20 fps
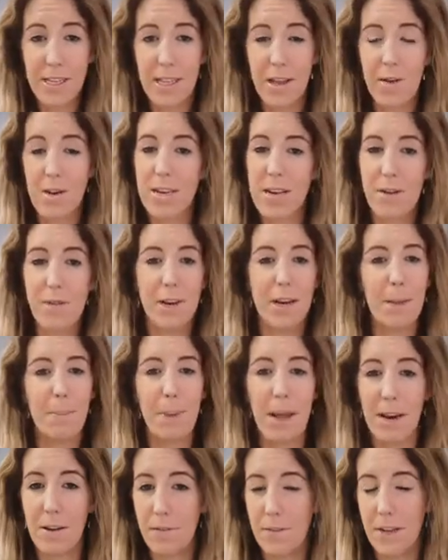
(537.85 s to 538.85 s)
There are definitely
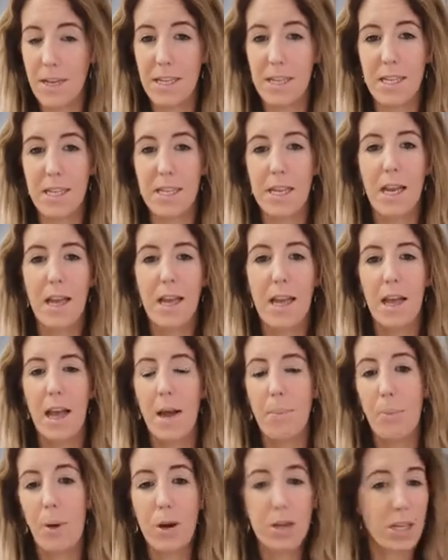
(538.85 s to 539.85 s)
benefits,
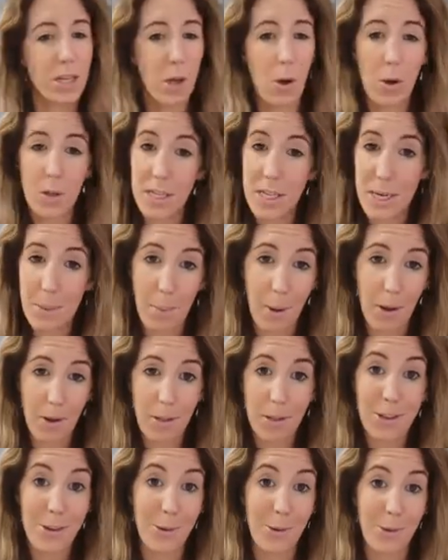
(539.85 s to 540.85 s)
pros and cons to
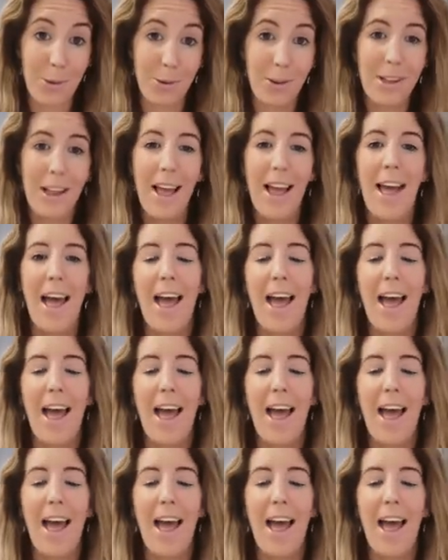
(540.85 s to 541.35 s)
both, to all.